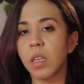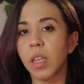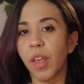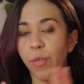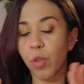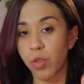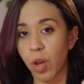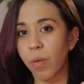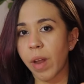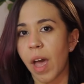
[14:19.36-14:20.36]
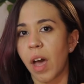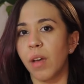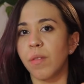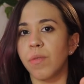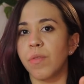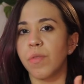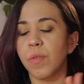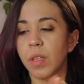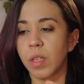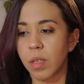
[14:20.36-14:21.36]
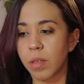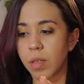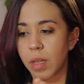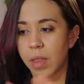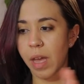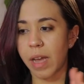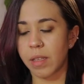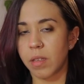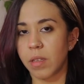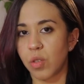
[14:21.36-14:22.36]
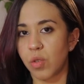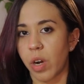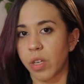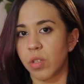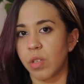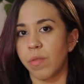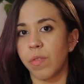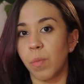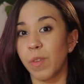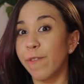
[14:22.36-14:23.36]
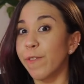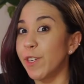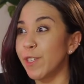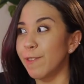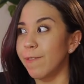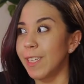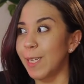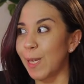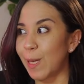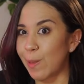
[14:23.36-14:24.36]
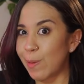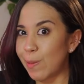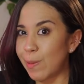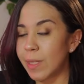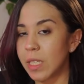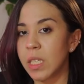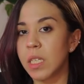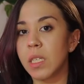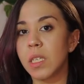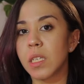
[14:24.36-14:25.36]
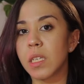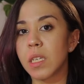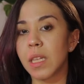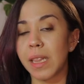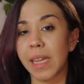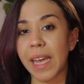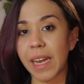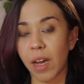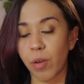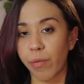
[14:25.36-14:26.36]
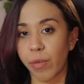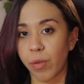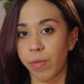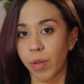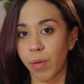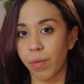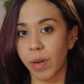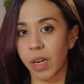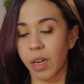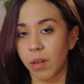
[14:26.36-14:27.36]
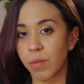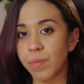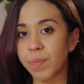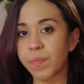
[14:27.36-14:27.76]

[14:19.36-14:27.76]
if you don't have that structure from the first video lay down in front of you right now